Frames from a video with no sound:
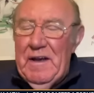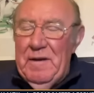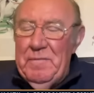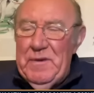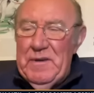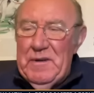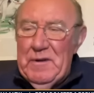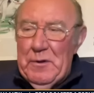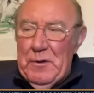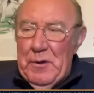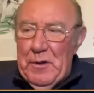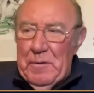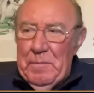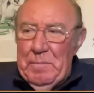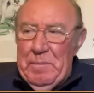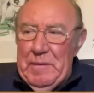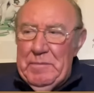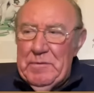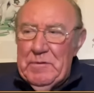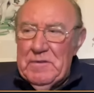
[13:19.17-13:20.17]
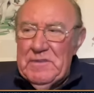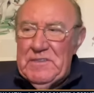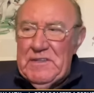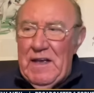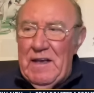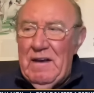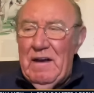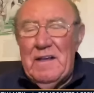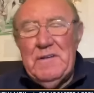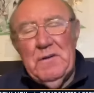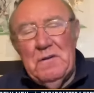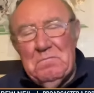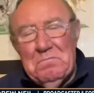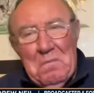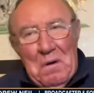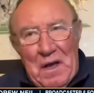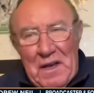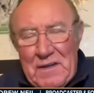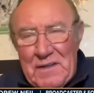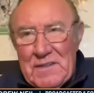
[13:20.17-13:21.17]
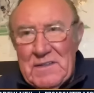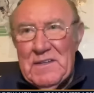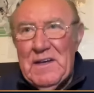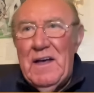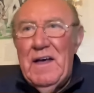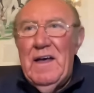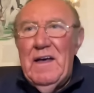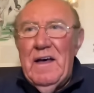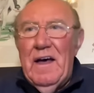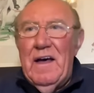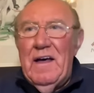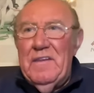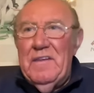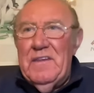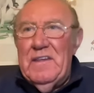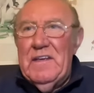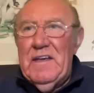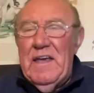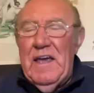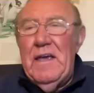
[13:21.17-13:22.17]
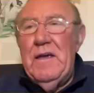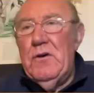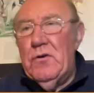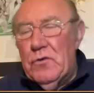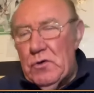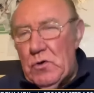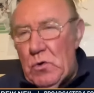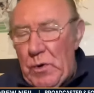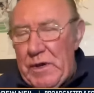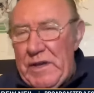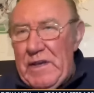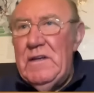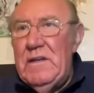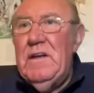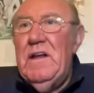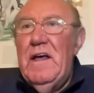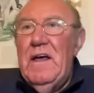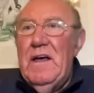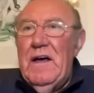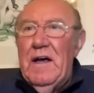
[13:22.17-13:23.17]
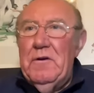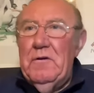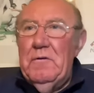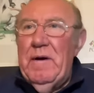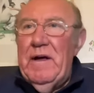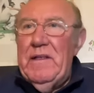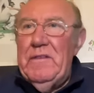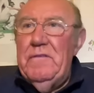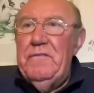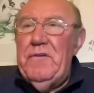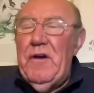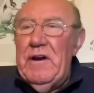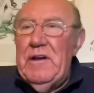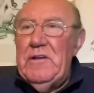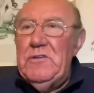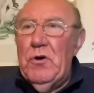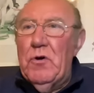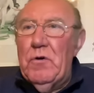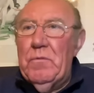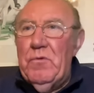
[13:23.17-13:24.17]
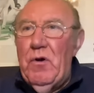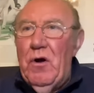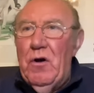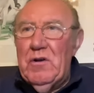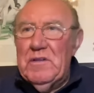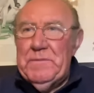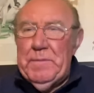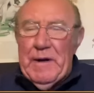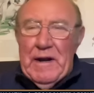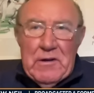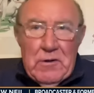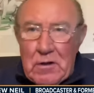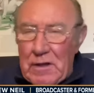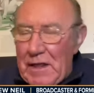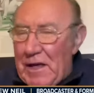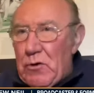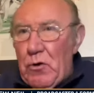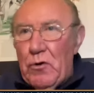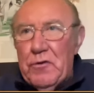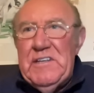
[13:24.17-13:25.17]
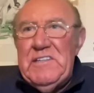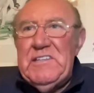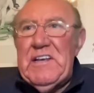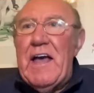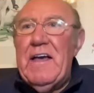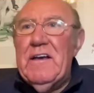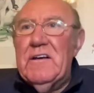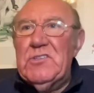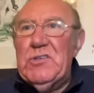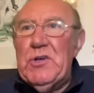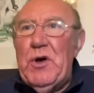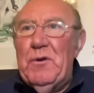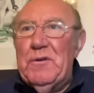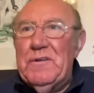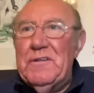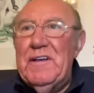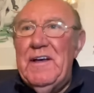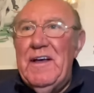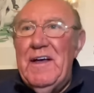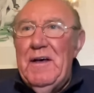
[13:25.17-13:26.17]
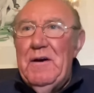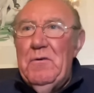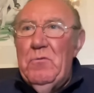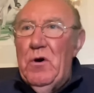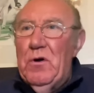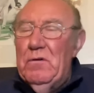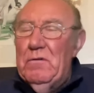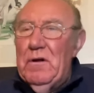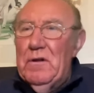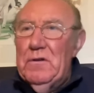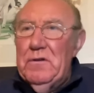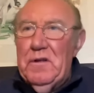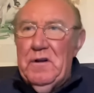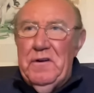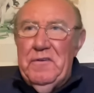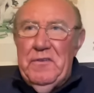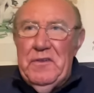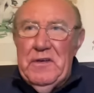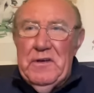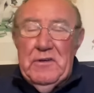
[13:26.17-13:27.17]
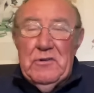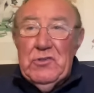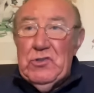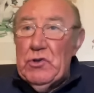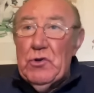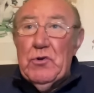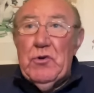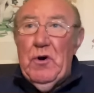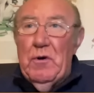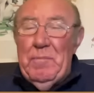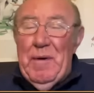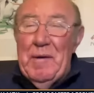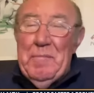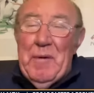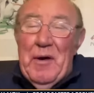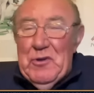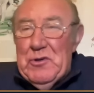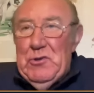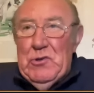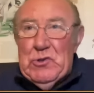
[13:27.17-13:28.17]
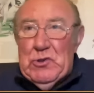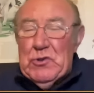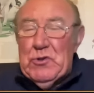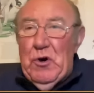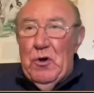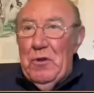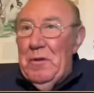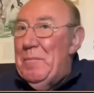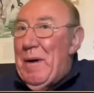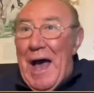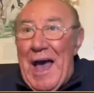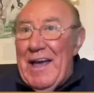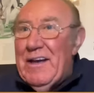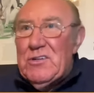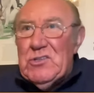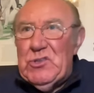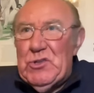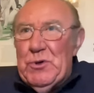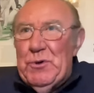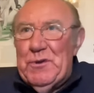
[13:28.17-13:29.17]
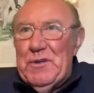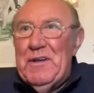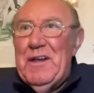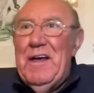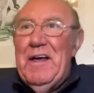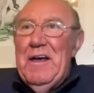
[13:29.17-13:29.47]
I mean, a lot of people say, I don't mind the king or the queen, I don't mind the very top royals, but I don't like all these hangers-on. Well, a lot of the so-called, my mother used to call them hangers-on.